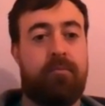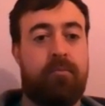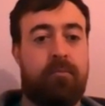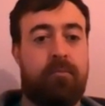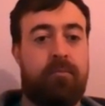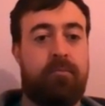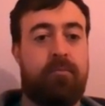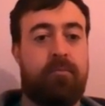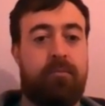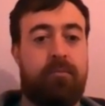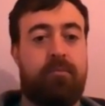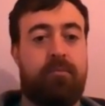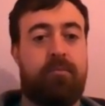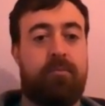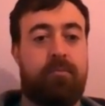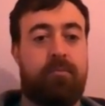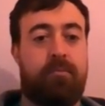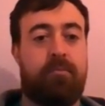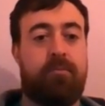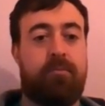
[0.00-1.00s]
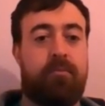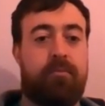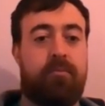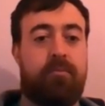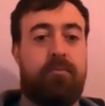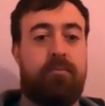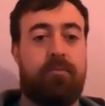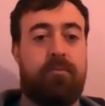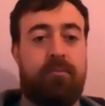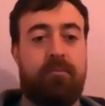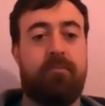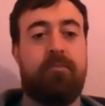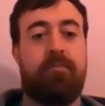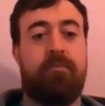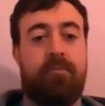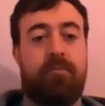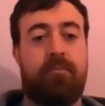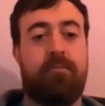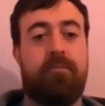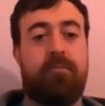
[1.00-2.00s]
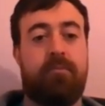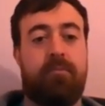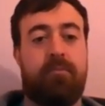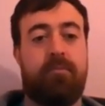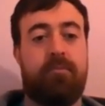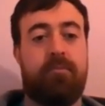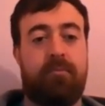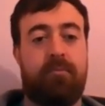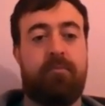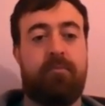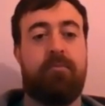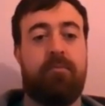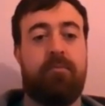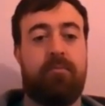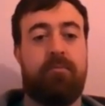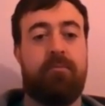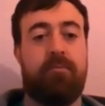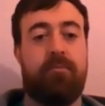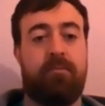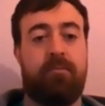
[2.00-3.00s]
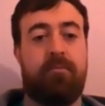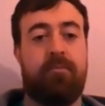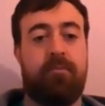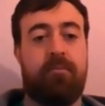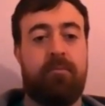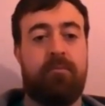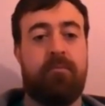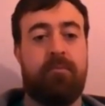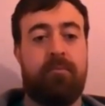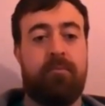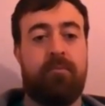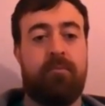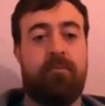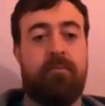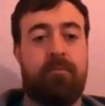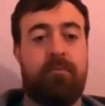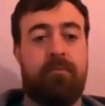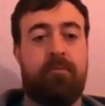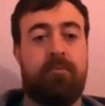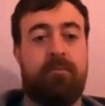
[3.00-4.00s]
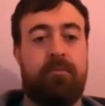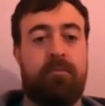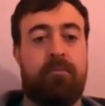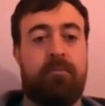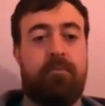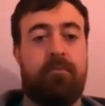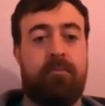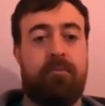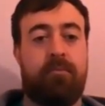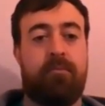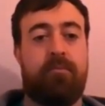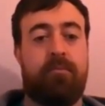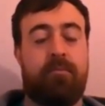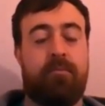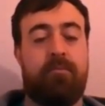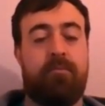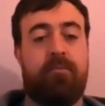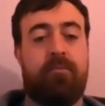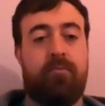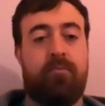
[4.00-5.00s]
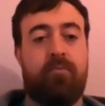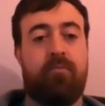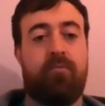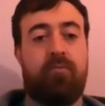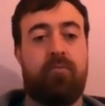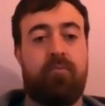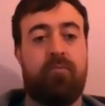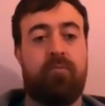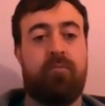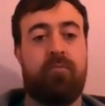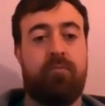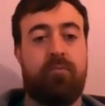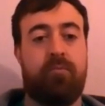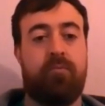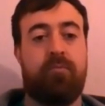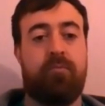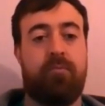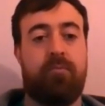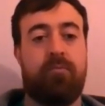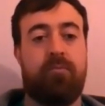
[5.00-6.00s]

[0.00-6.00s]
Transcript: (silent)